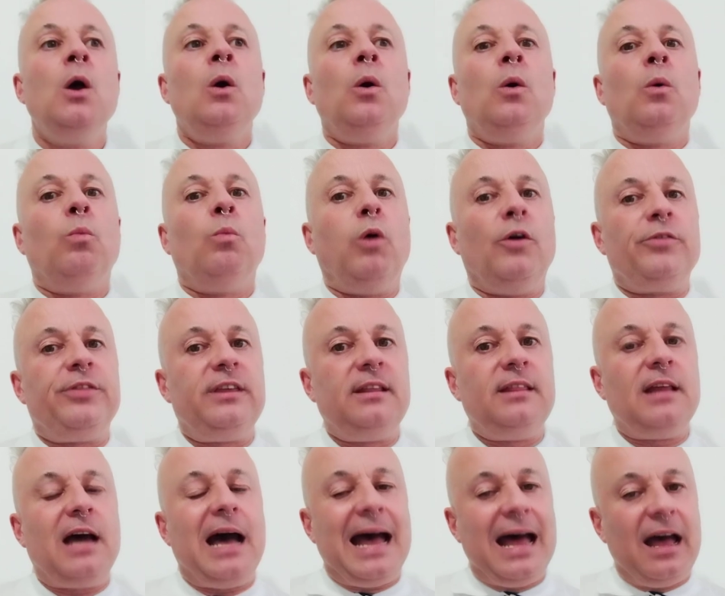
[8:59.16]
One thing
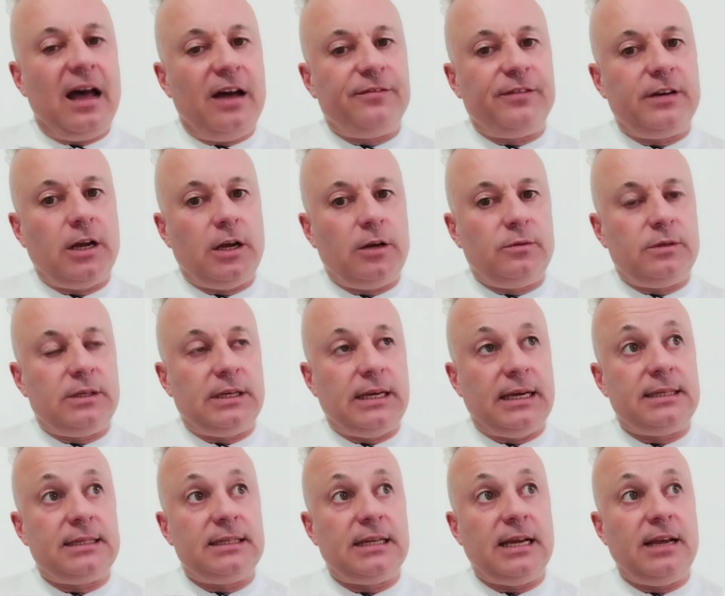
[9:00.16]
that I have
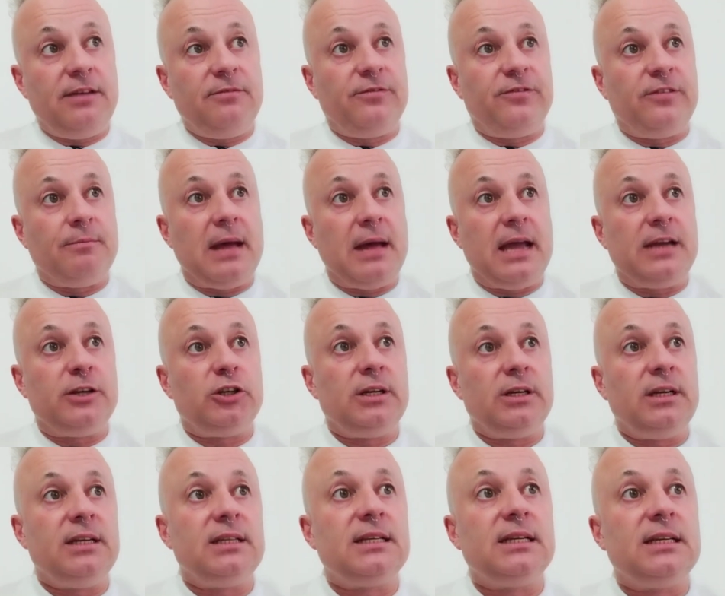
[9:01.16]
noticed, information
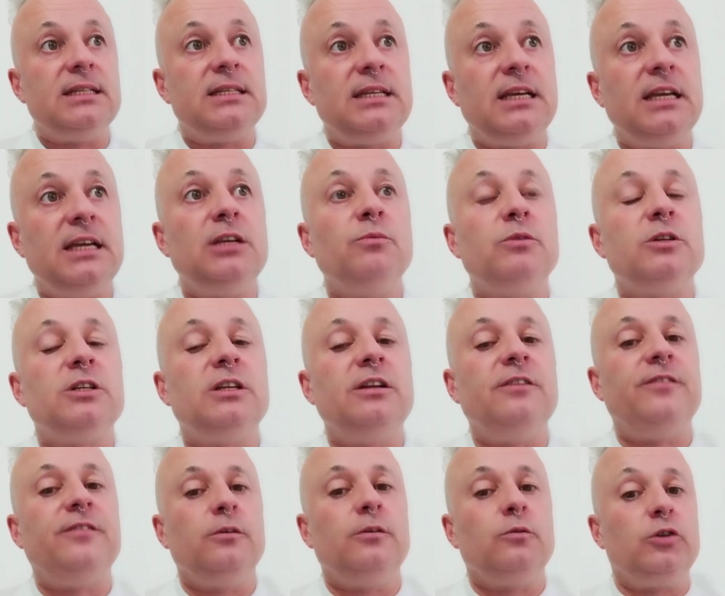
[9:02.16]
is continuously
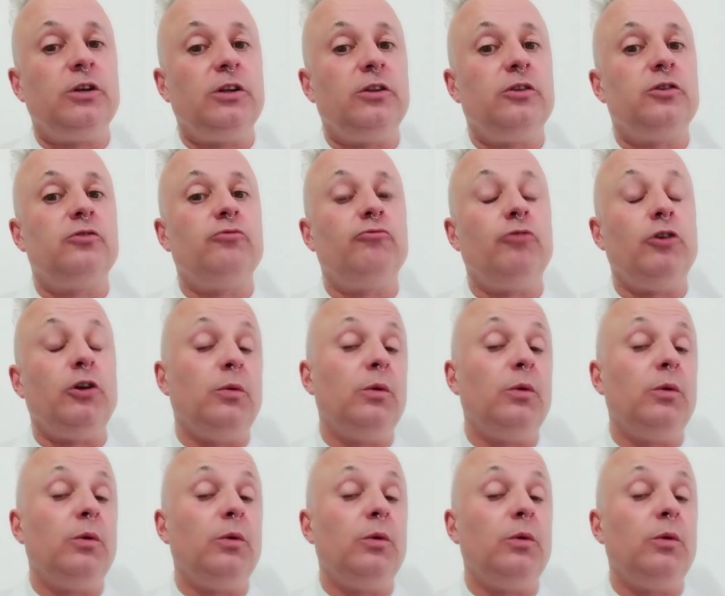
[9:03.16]
filtering through